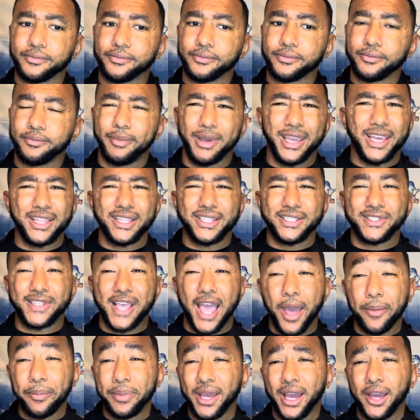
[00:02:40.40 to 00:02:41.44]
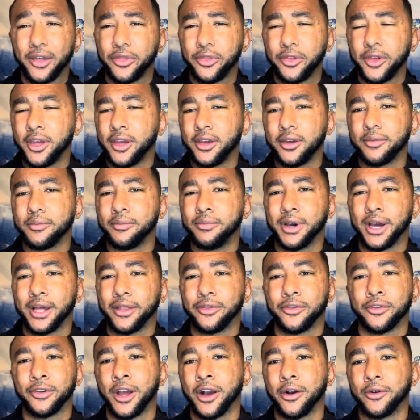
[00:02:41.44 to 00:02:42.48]
Bailey Zappi, I think, but
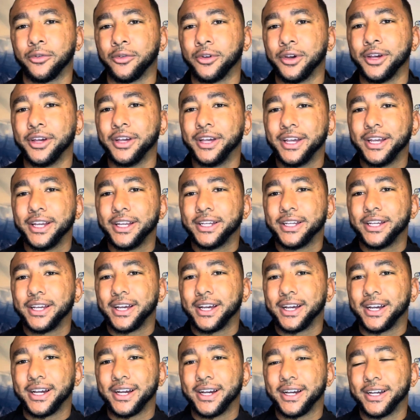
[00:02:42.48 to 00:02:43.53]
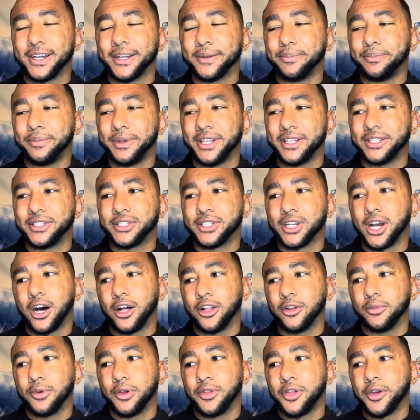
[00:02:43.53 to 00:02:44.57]
they're not going to be
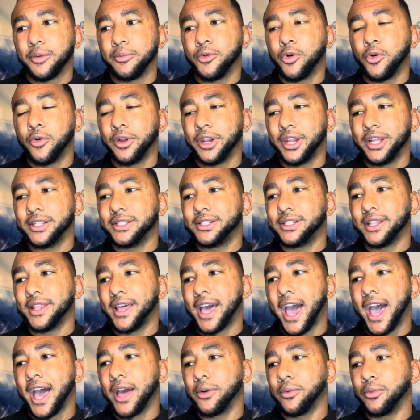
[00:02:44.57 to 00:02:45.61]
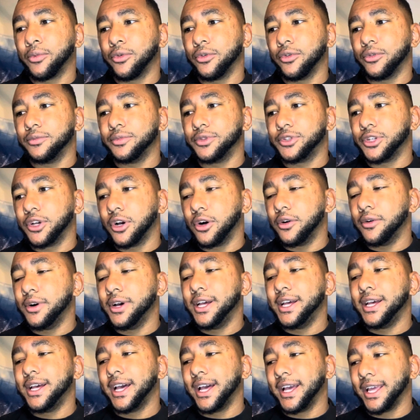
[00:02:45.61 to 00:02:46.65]
solid with him going into that room. So
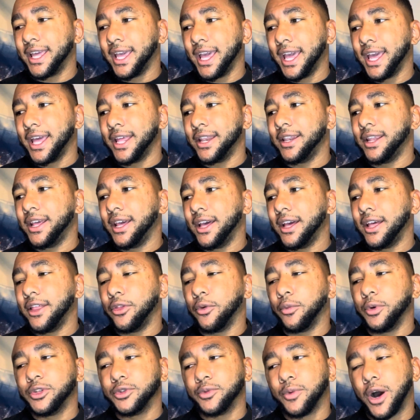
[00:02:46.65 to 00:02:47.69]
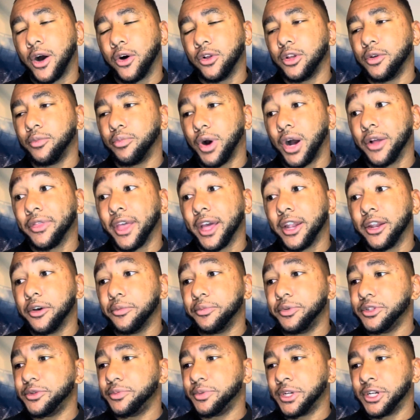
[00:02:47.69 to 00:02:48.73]
again, and the reason why I only brought that up
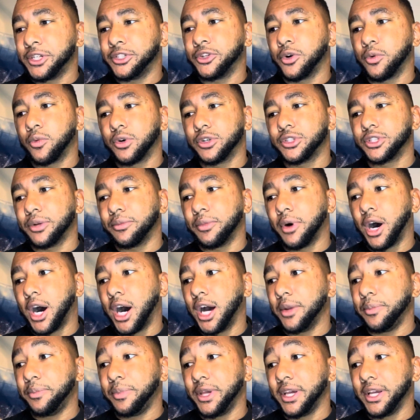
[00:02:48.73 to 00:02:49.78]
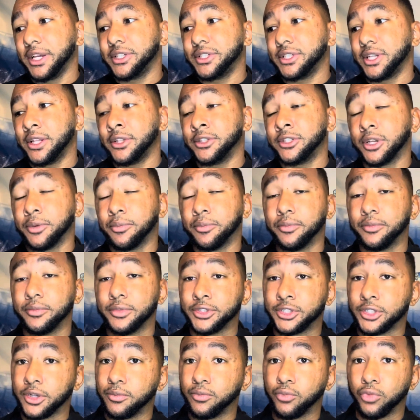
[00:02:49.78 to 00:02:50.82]
is because there were some odd picks and
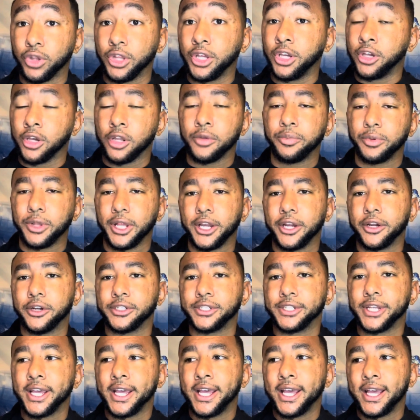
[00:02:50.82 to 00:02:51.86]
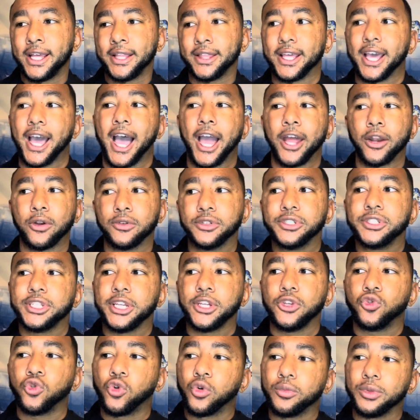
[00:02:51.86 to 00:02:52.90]
some really good players that I don't see
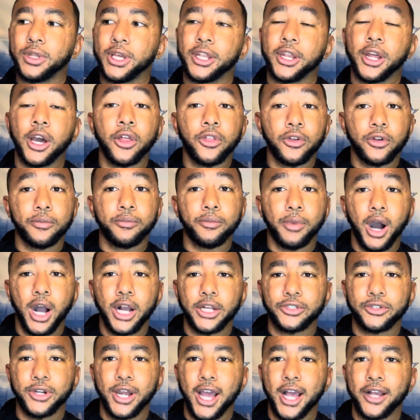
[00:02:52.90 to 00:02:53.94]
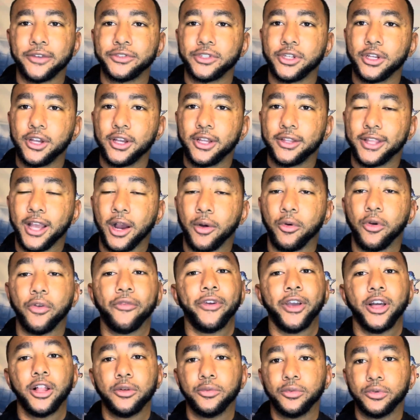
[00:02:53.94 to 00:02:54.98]
normally in other mock drafts that were
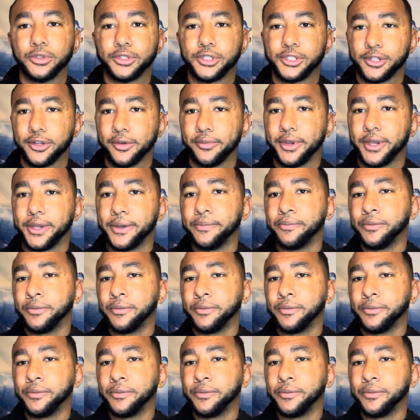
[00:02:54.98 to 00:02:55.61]
available to me.